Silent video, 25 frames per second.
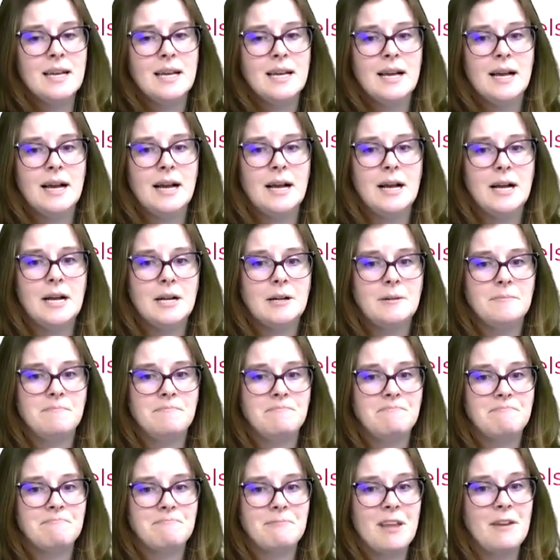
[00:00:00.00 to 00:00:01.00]

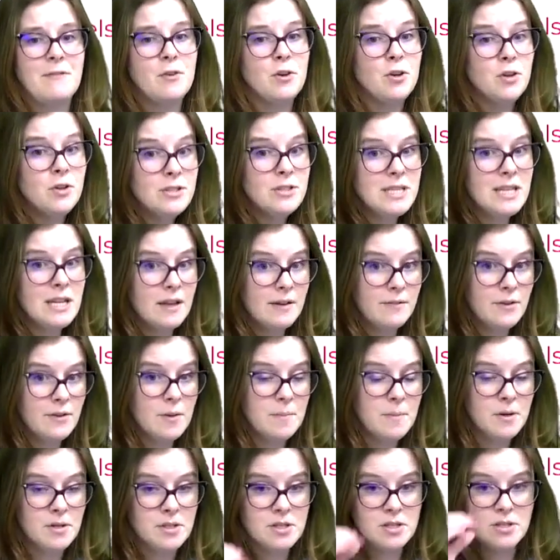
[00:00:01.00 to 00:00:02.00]
If you're using it for a
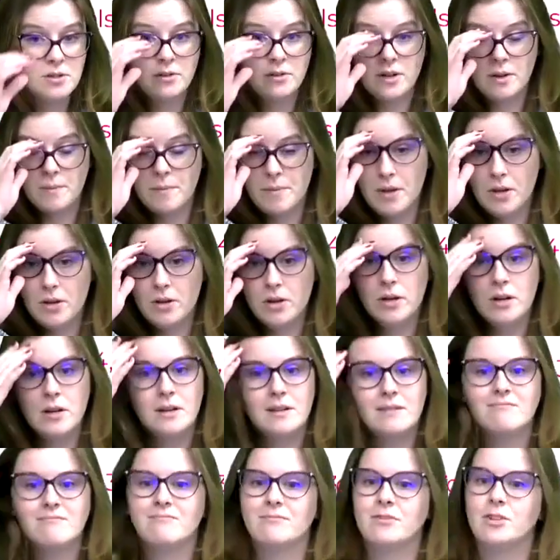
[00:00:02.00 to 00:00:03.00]
personal computer,
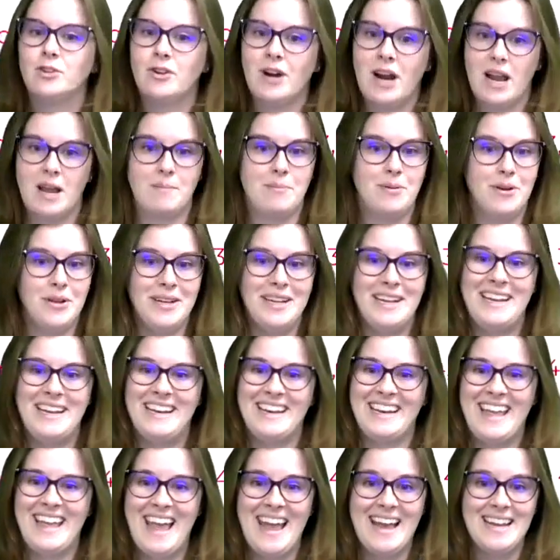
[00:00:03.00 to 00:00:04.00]
great, put it in
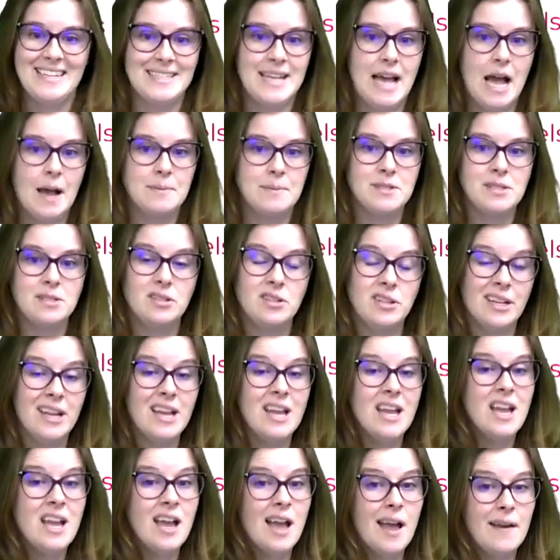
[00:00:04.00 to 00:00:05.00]
the case, absolutely.
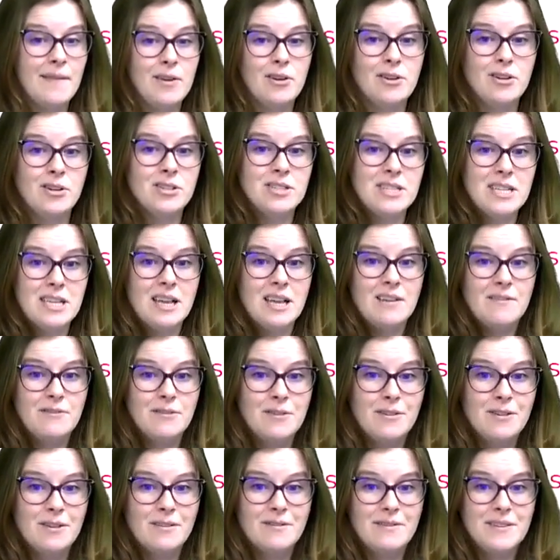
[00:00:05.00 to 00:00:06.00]
If you're using it
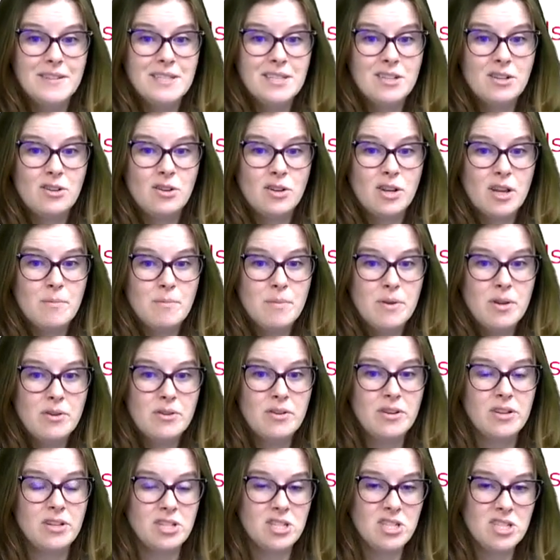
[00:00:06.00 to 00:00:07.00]
for physical
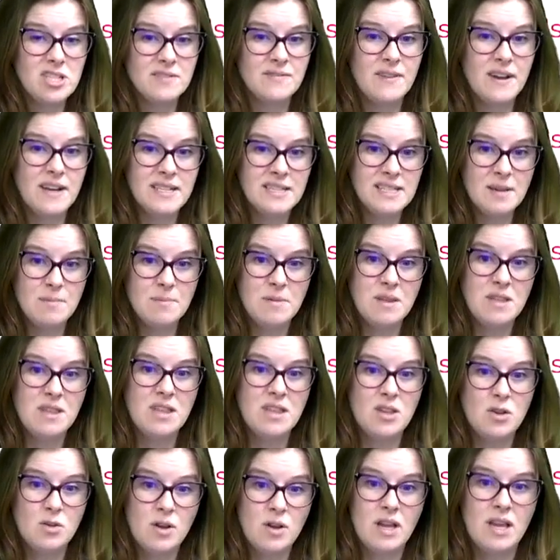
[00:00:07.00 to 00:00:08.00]
computing, just find something that
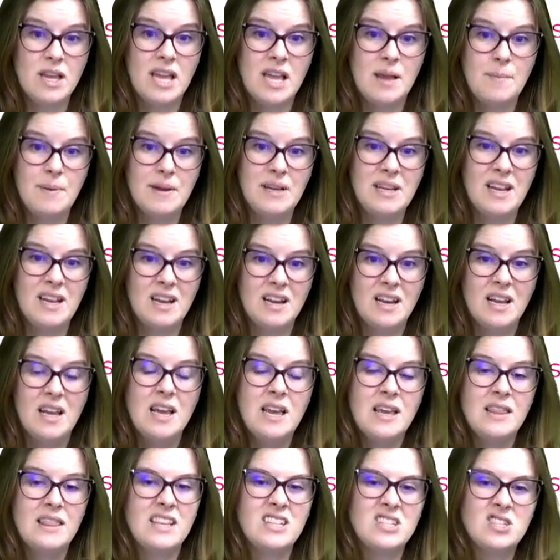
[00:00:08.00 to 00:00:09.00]
you can keep it in
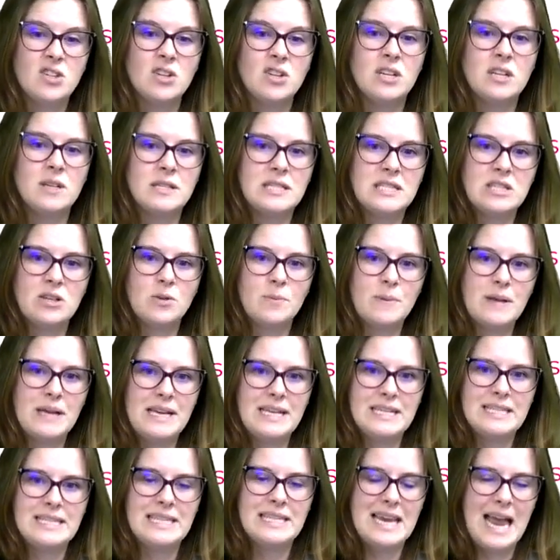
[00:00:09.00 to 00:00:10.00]
that's going to still be
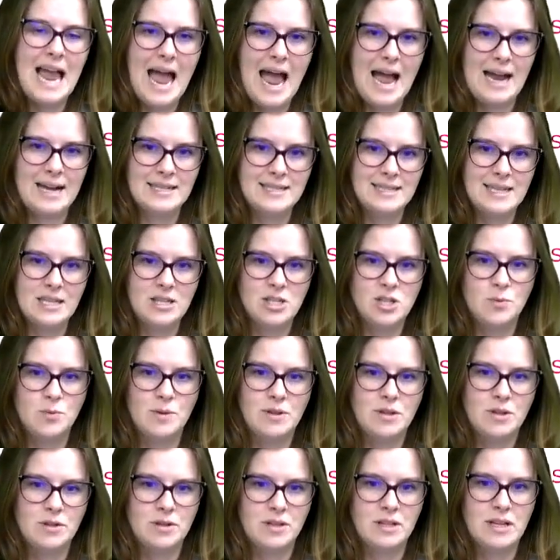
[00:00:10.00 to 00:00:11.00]
easy to access. You
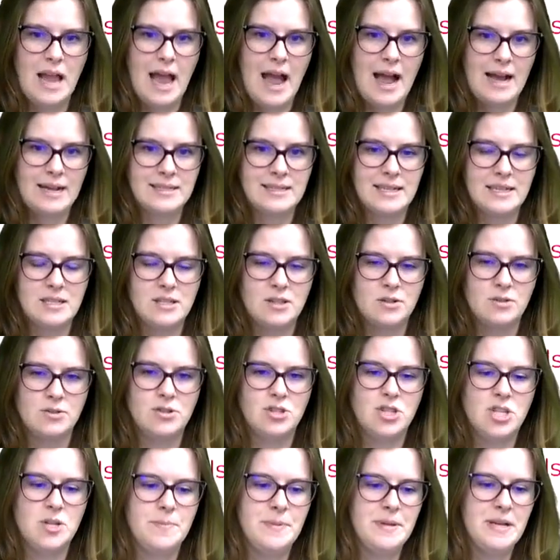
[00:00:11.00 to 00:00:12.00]
want to access those
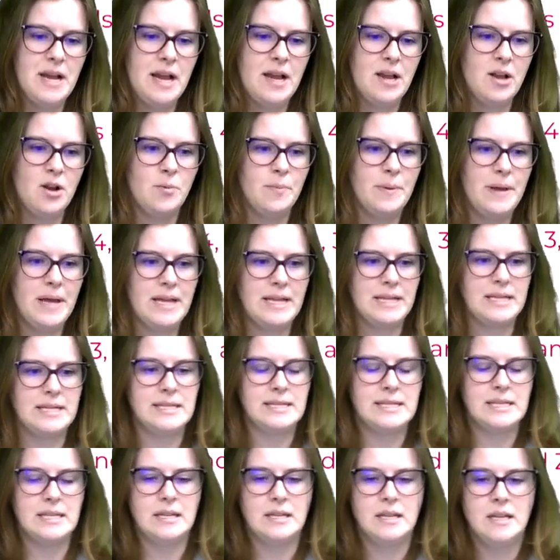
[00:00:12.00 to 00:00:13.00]
GPIO
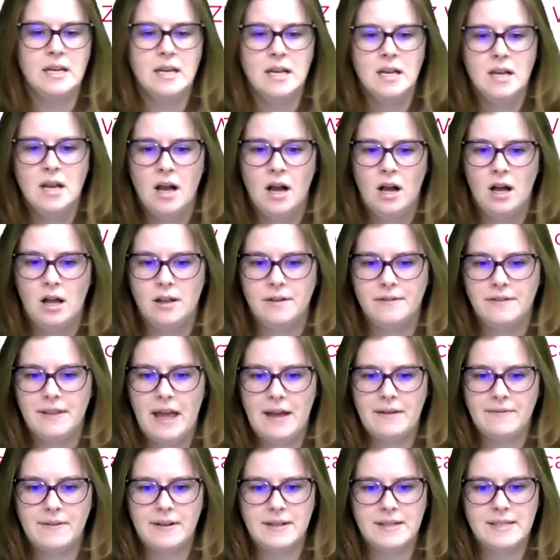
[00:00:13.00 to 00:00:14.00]
pins and all of
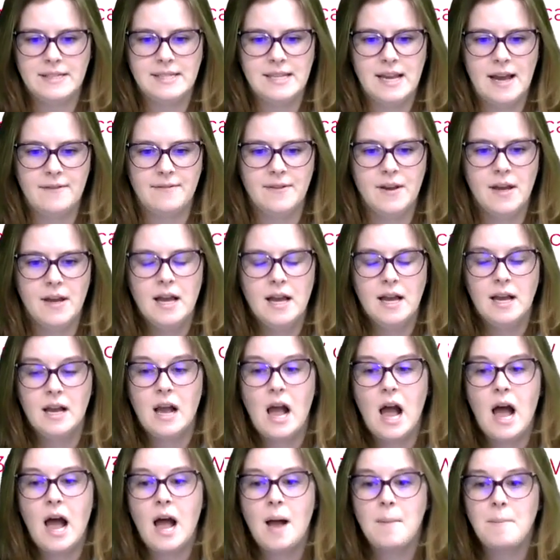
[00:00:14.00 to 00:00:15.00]
that fun stuff.
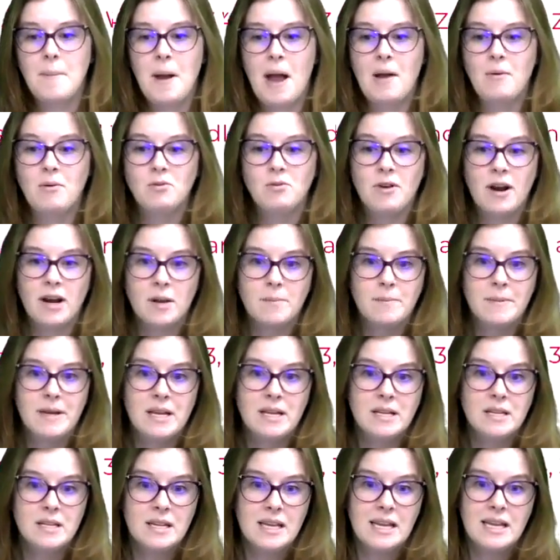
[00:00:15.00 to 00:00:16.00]
I would
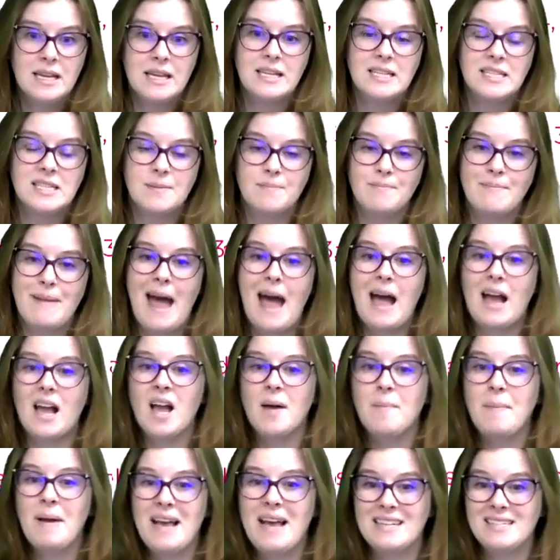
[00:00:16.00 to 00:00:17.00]
recommend getting some
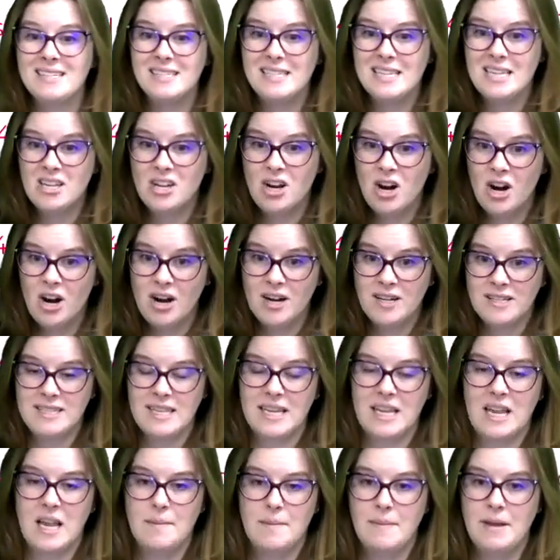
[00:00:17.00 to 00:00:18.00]
backup SD cards.
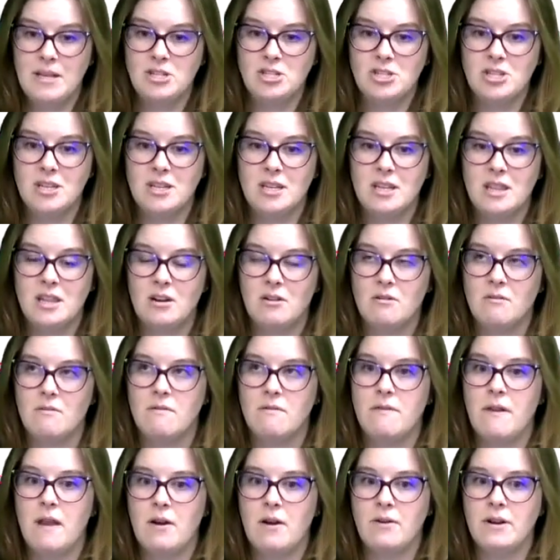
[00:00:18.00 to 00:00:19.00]
Like I mentioned, they're
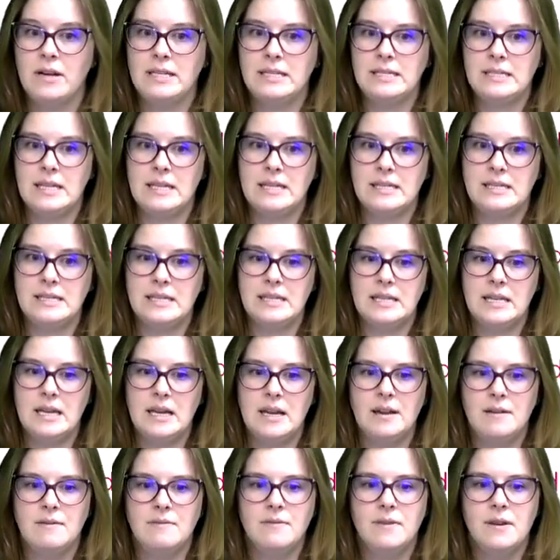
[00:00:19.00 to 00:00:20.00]
very sensitive.